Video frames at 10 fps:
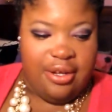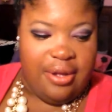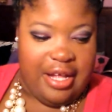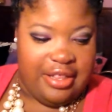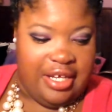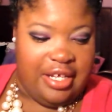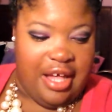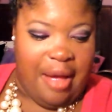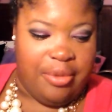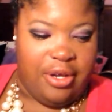so I
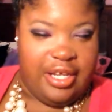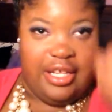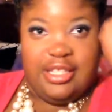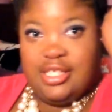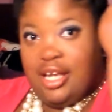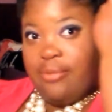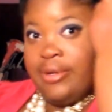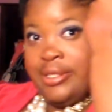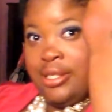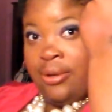think I'm gonna get the
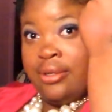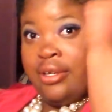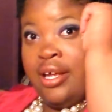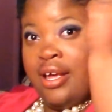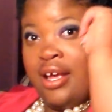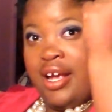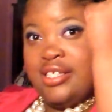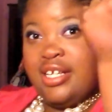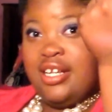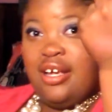same result
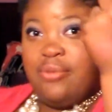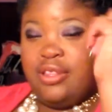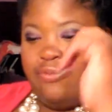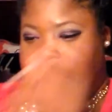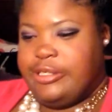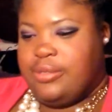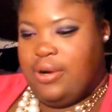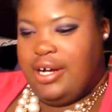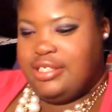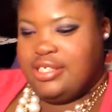as I did with the first
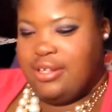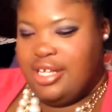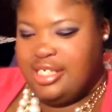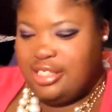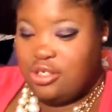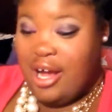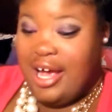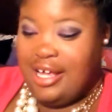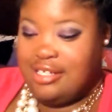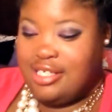swatch. So let's
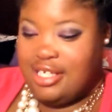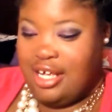try and